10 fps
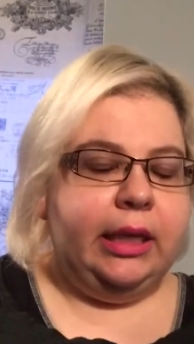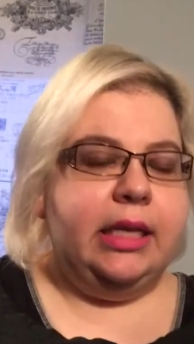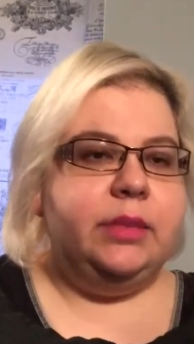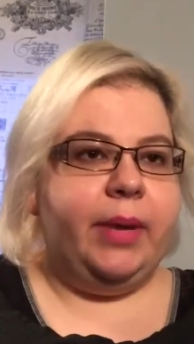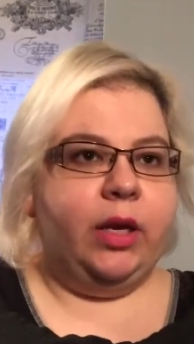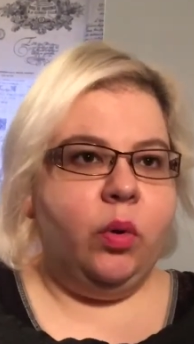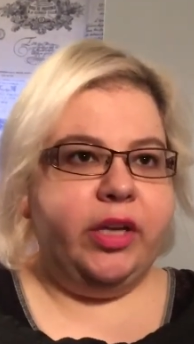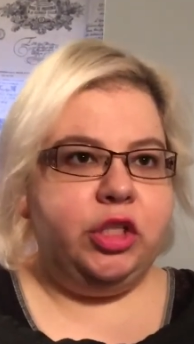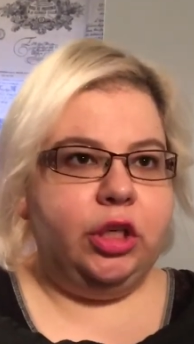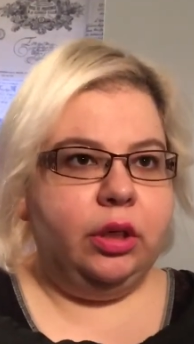is my
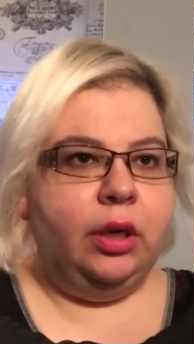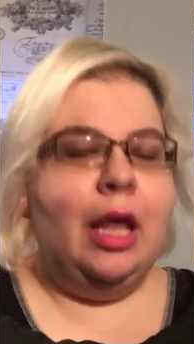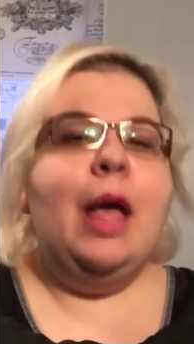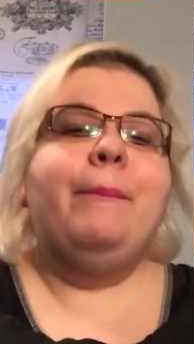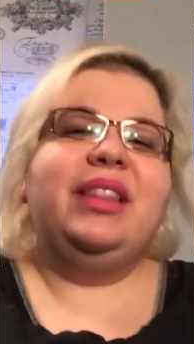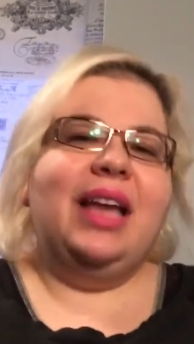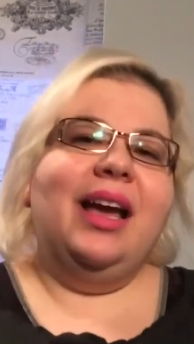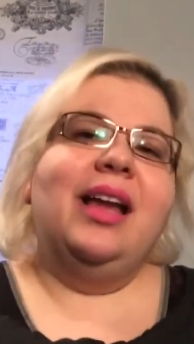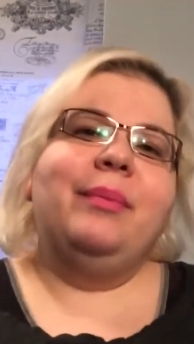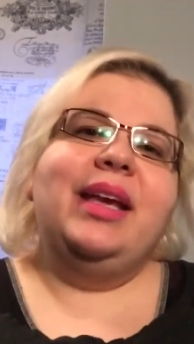question. But that
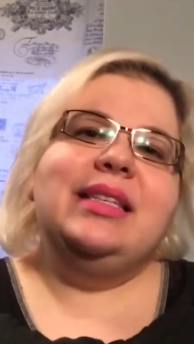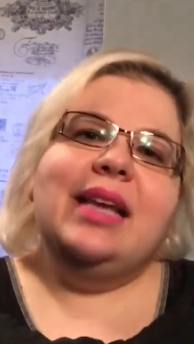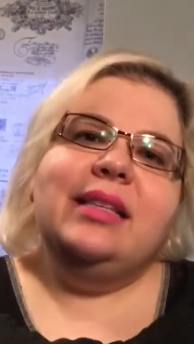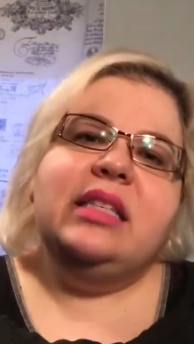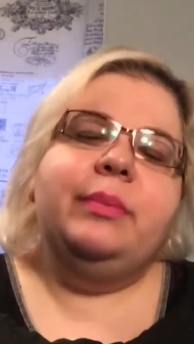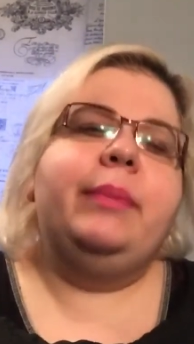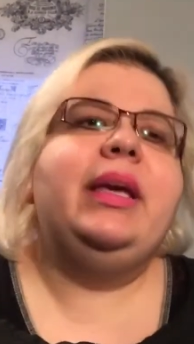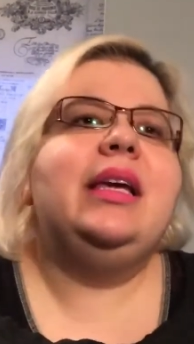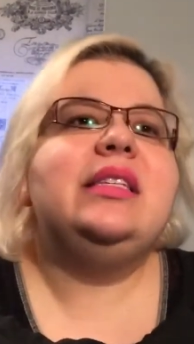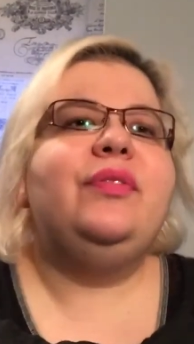kind of makes sense to me
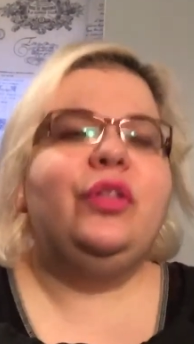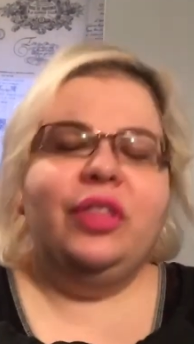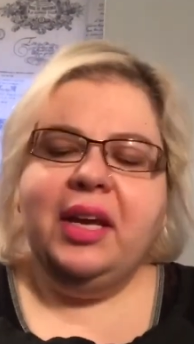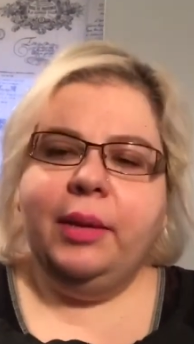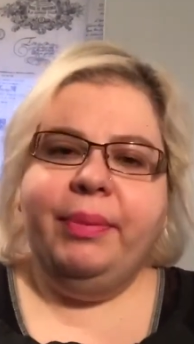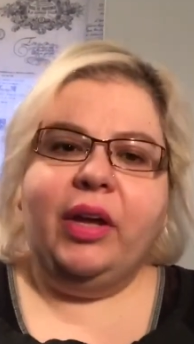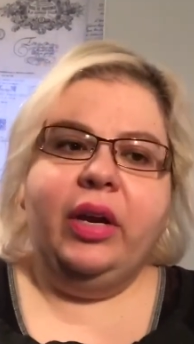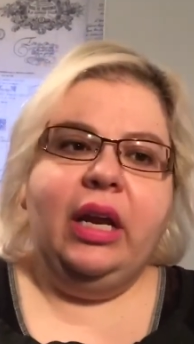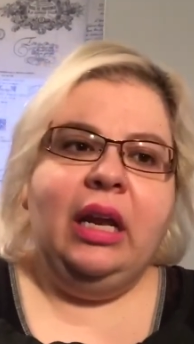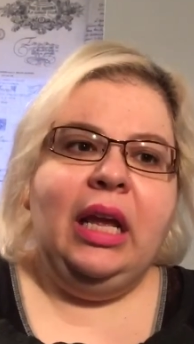because if you think
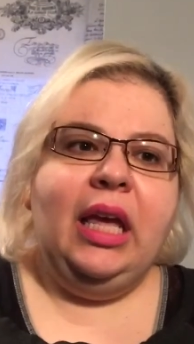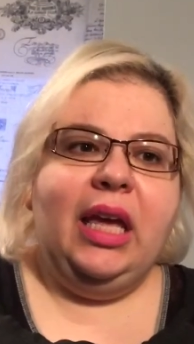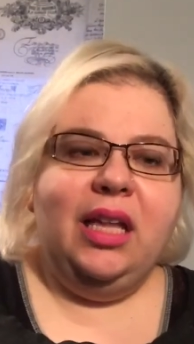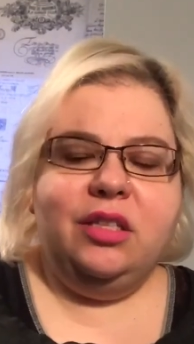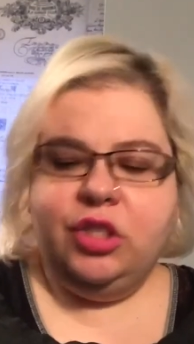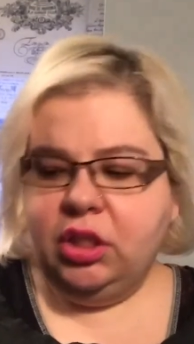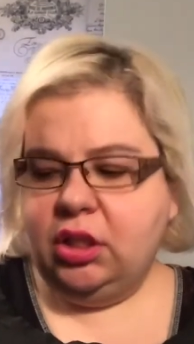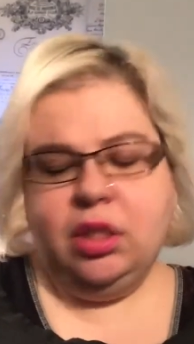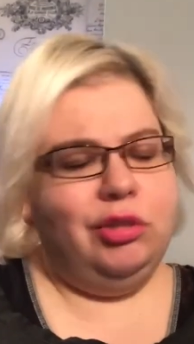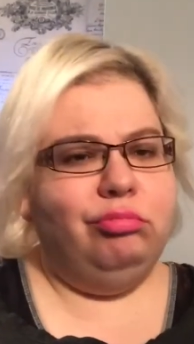about it, it's
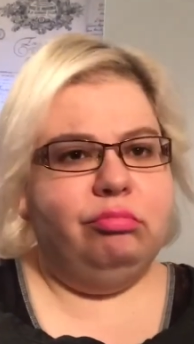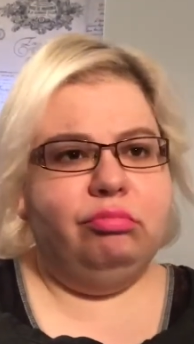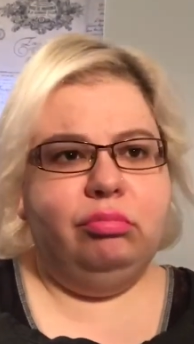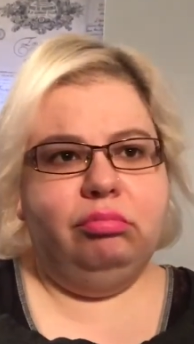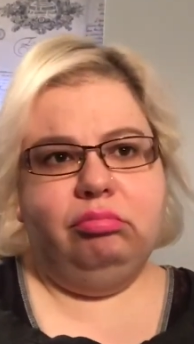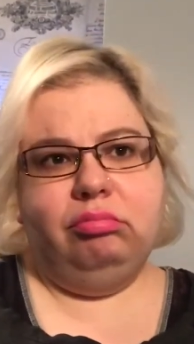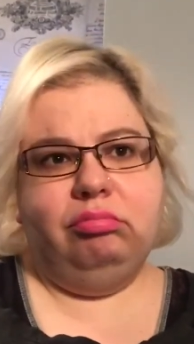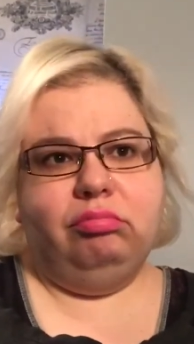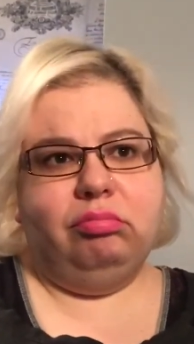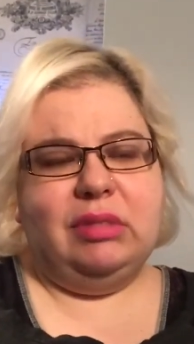just a
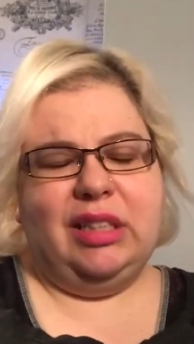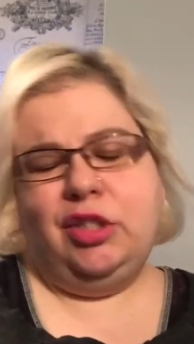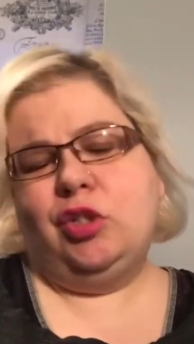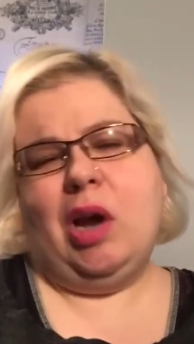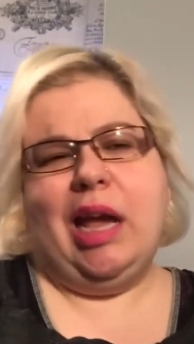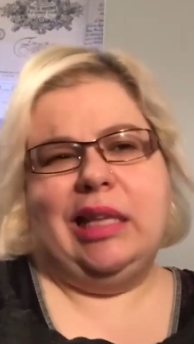it's dry.